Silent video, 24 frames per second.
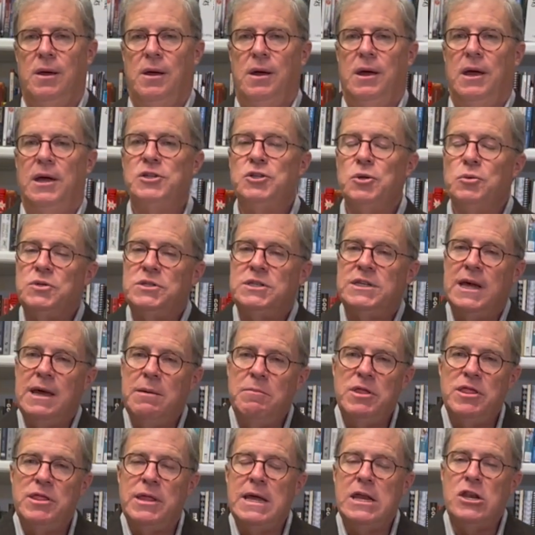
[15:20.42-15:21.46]
And so
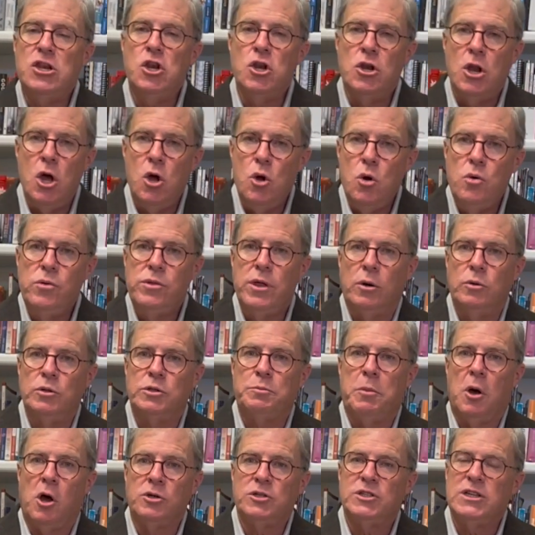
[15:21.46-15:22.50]
Timothy knew those,
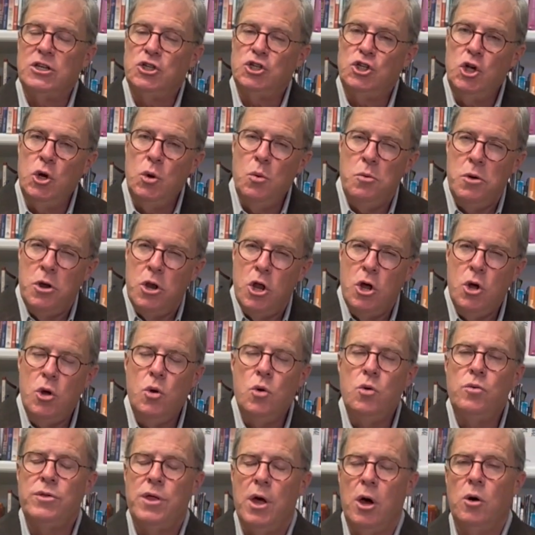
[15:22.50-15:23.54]
Paul says, you
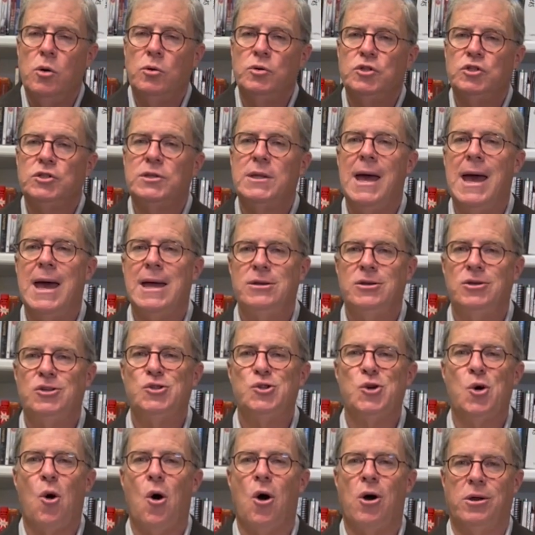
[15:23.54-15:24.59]
knew those that
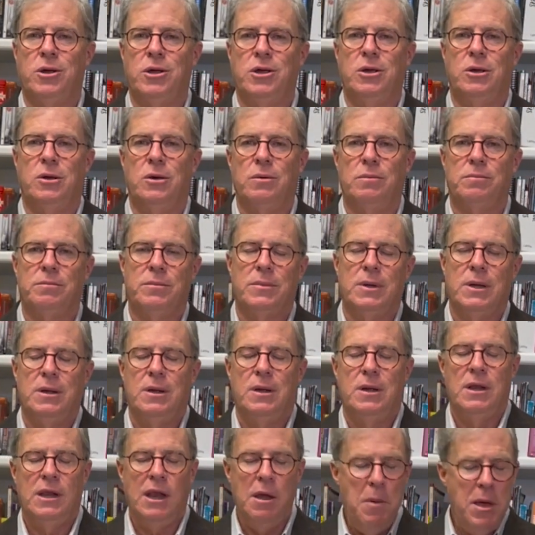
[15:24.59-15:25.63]
taught you.
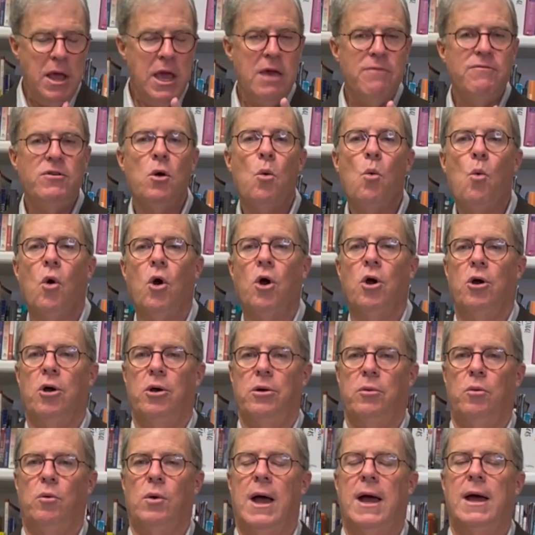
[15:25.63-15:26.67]
Let me give you a
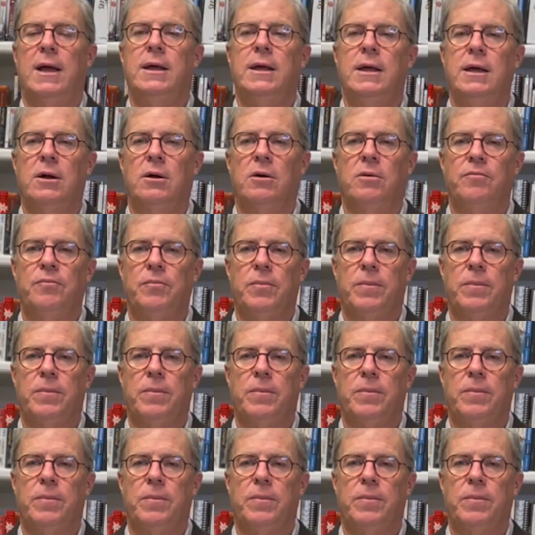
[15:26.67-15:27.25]
word right here.